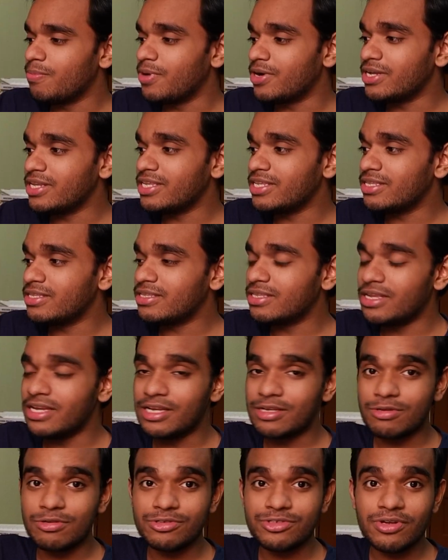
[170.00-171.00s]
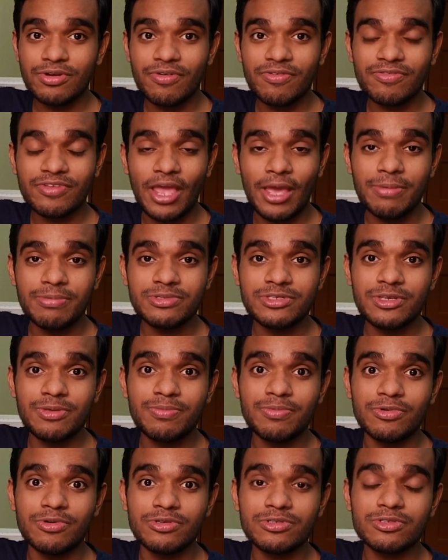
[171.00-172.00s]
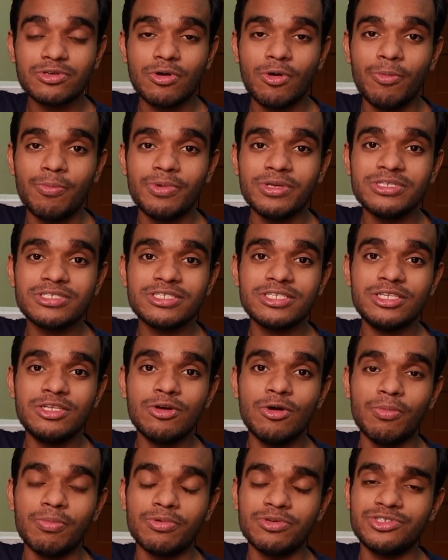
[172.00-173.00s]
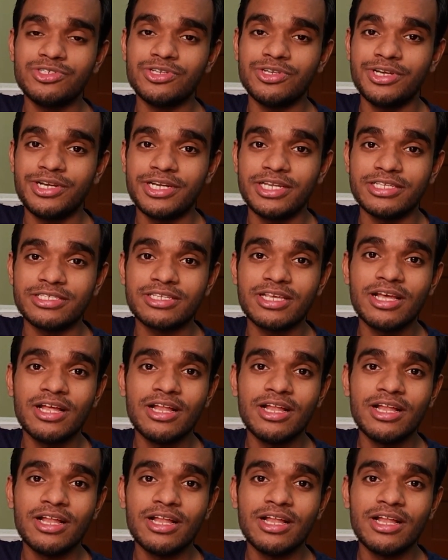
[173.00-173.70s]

But the inclusion of Type-C ports opens new opportunities,